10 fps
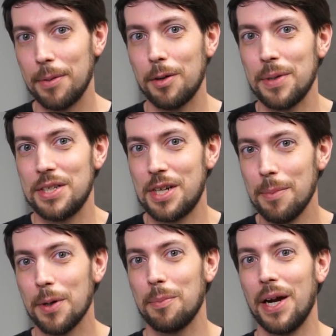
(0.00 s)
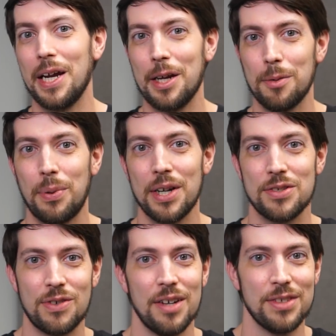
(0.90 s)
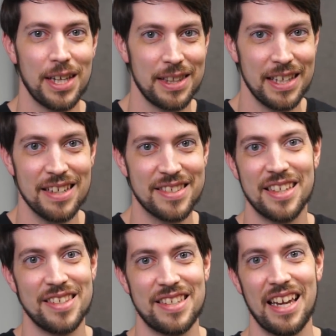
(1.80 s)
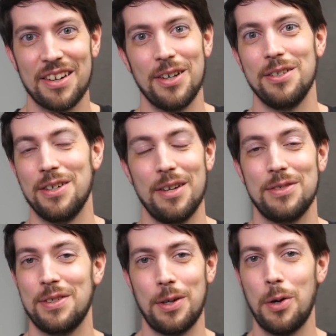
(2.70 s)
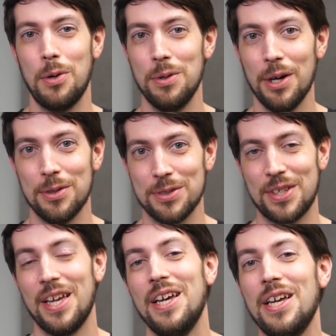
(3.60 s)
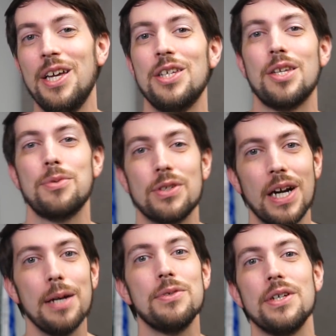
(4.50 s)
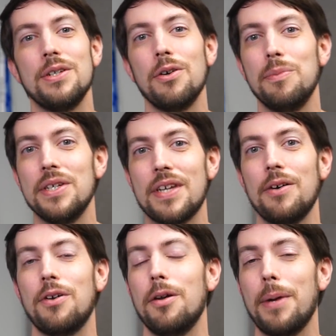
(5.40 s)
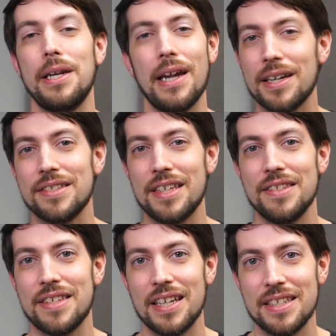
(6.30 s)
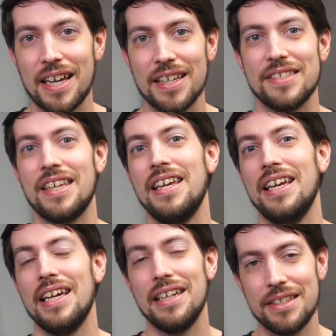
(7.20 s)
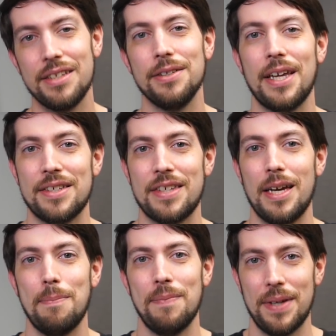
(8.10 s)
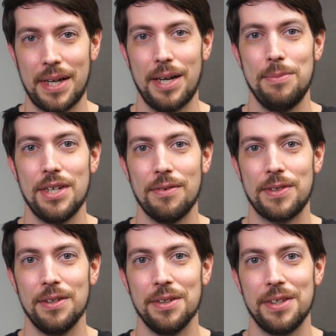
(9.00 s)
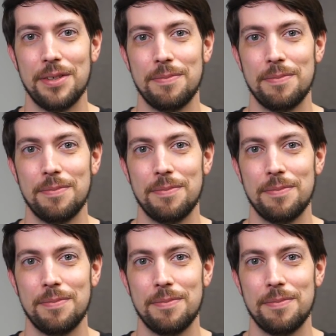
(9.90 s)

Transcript: it'll be cheaper to buy enterprise drives like these than S A T A hard drives. Who knows? Subscribe so you don't miss out on my next insane test, and until next time, I'm Jeff Geerling.